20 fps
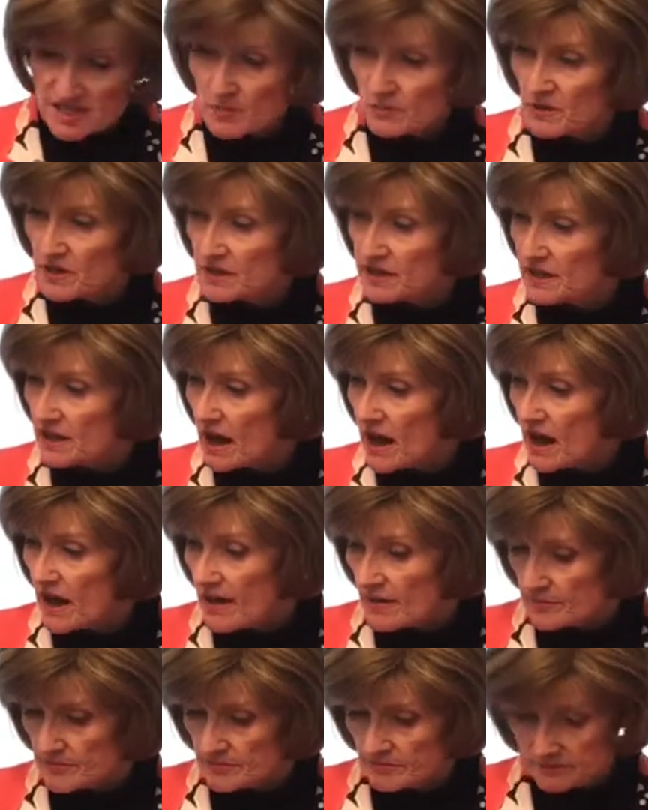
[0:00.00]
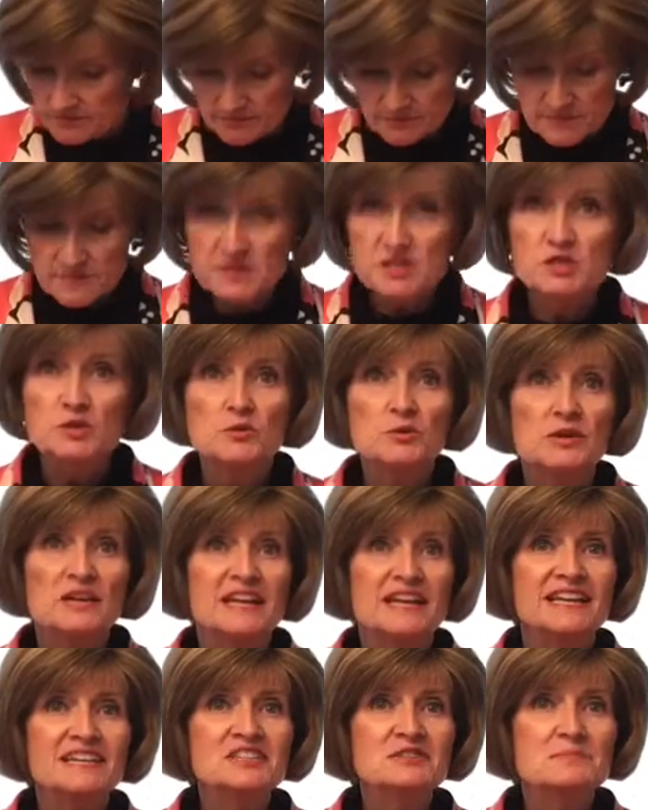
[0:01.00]
that would suit
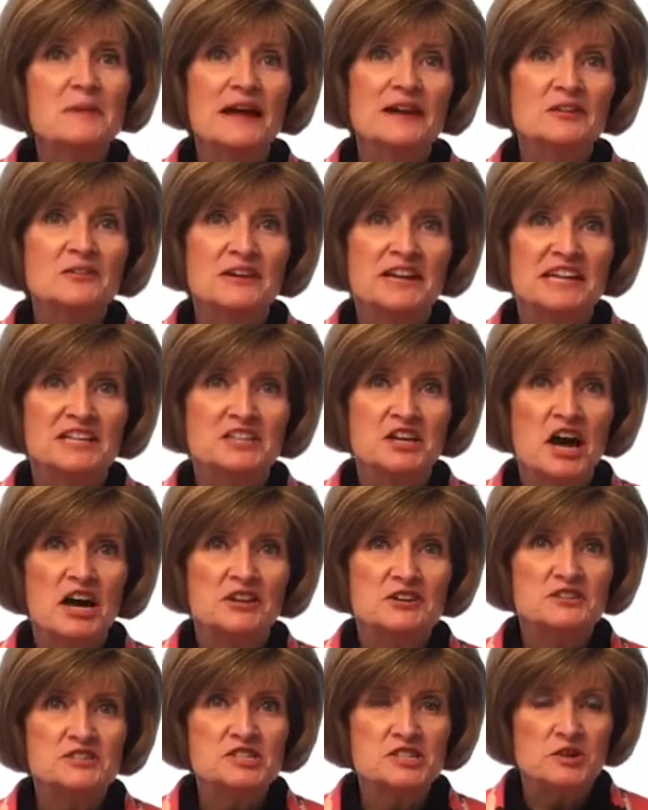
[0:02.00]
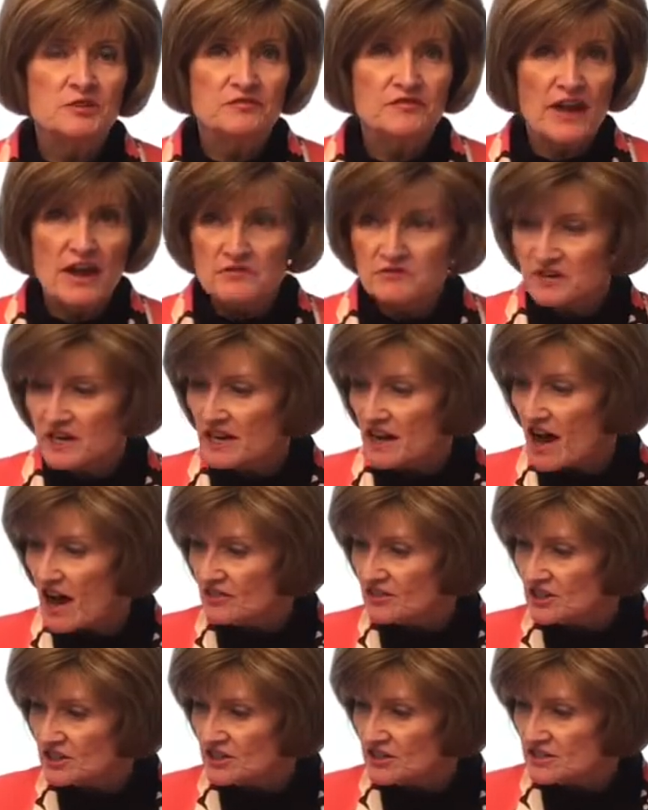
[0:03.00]
each of my granddaughters, their favorite
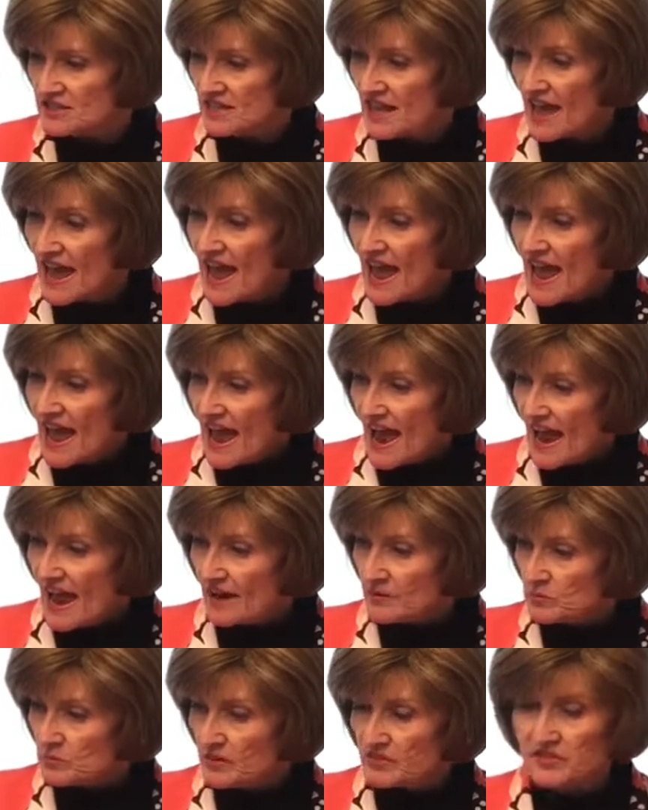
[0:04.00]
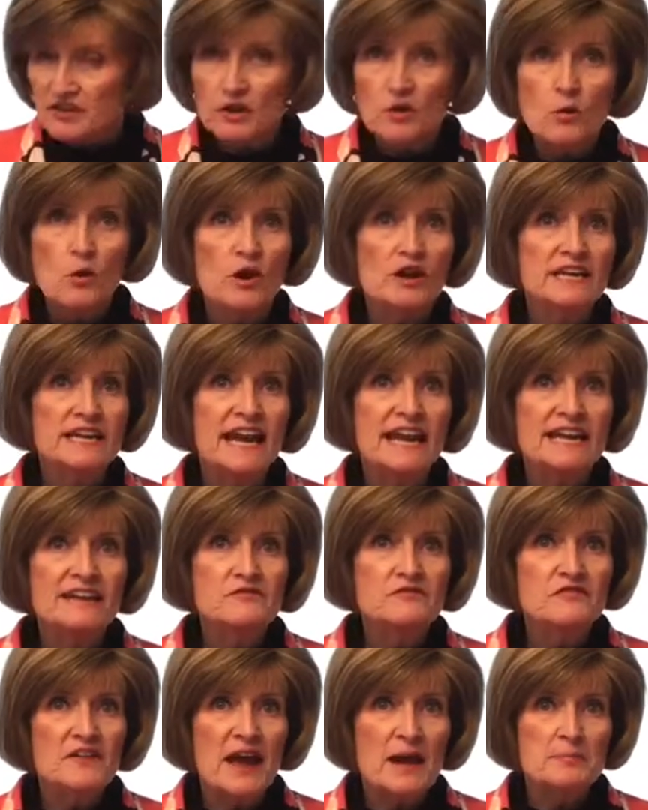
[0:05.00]
colors, and with the
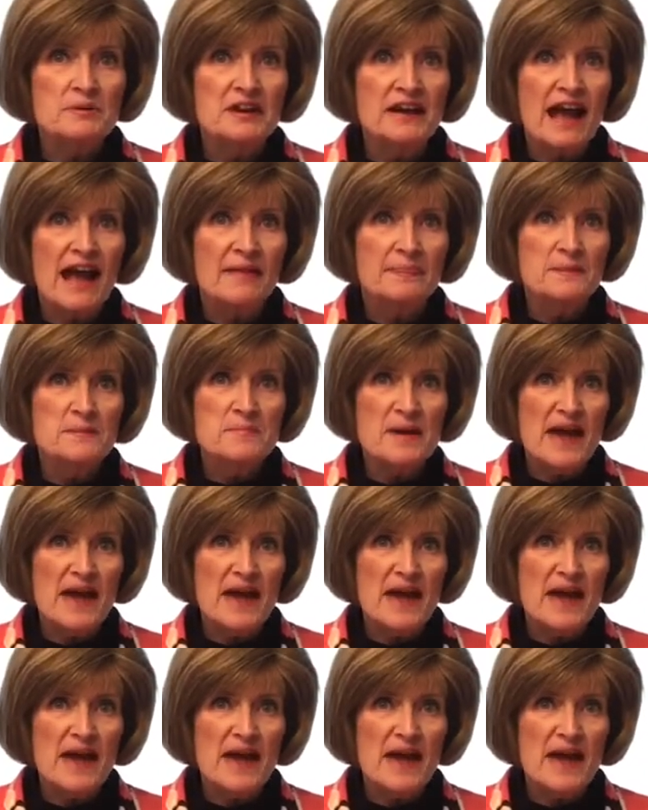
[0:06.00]
coordinating fabric on the